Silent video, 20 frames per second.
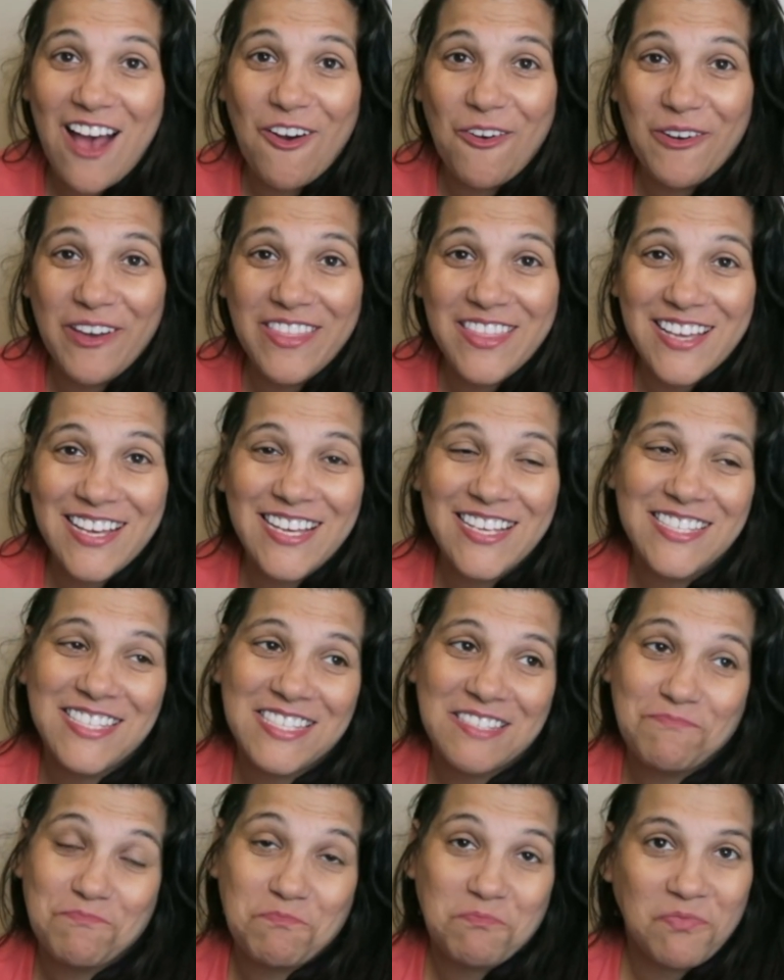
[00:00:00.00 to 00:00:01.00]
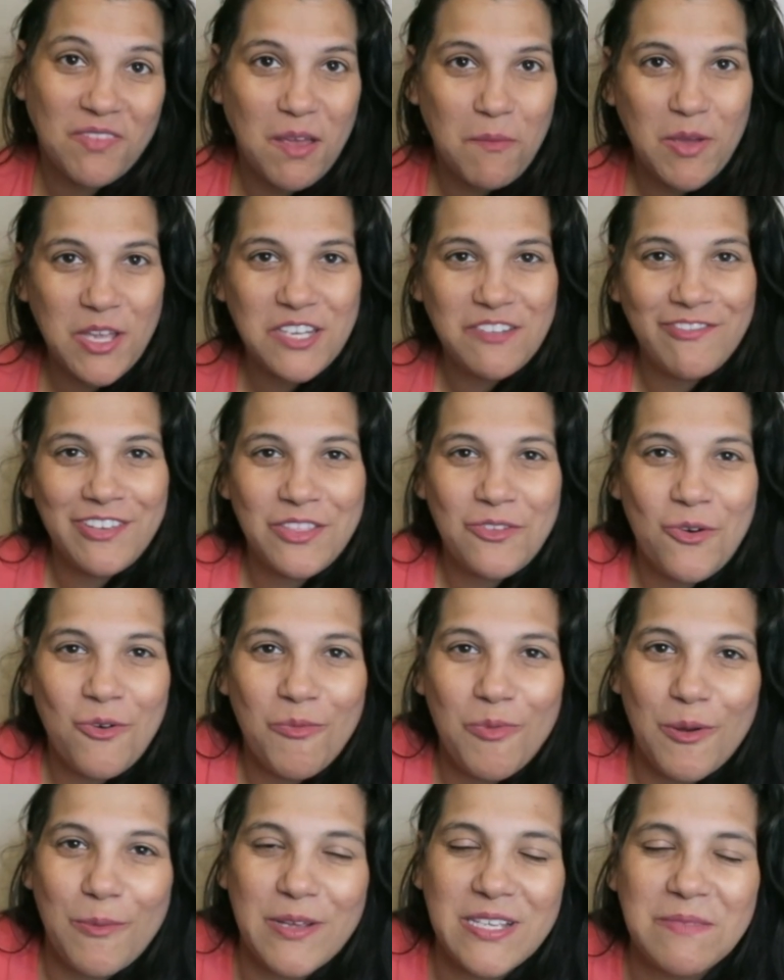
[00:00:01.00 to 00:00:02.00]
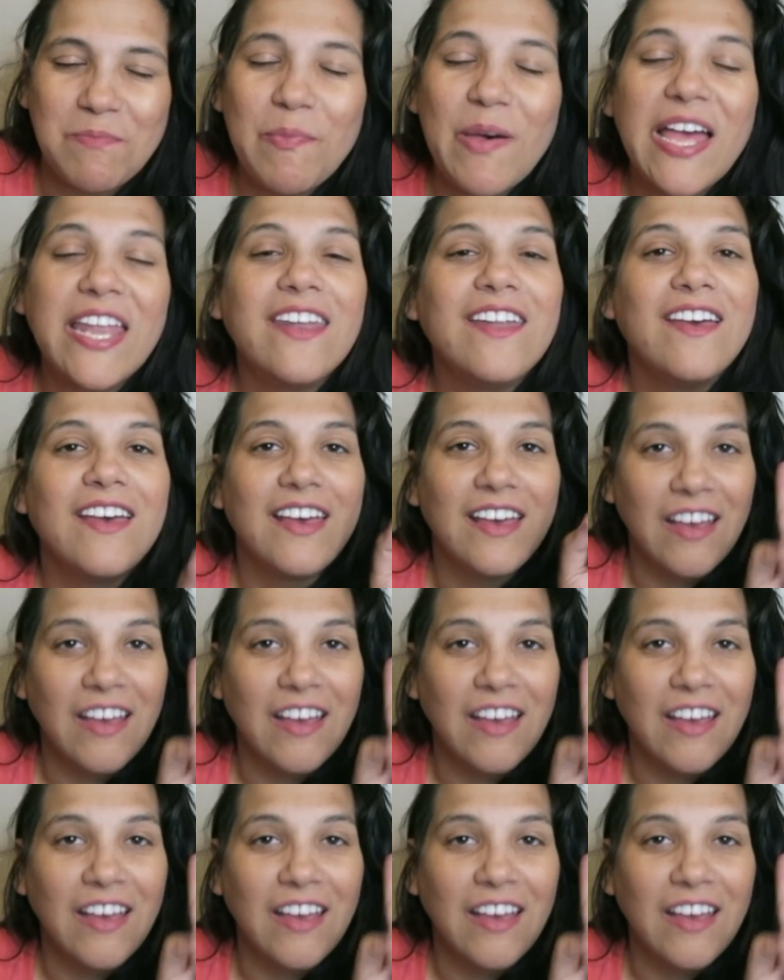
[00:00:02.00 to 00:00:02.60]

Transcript: out with this. I might defeat the whole purpose, but